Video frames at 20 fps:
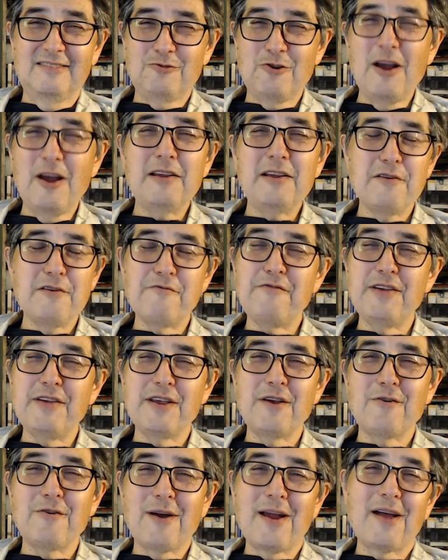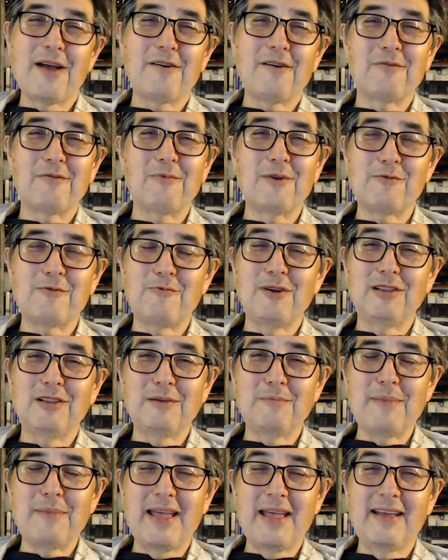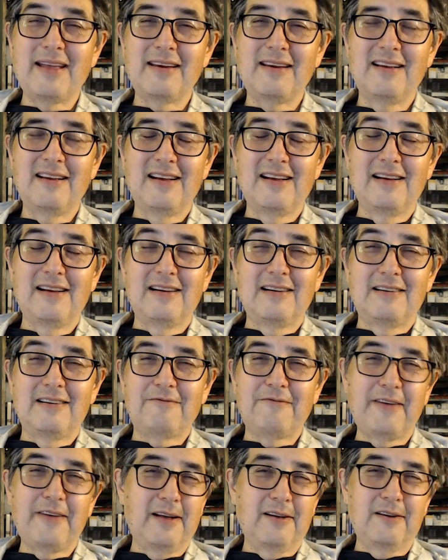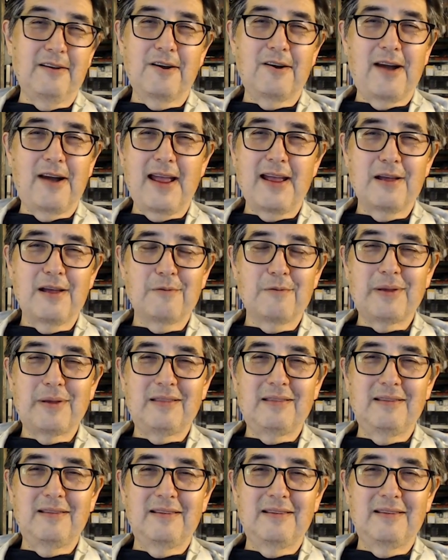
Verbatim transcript: trying to figure out what really made failure happen.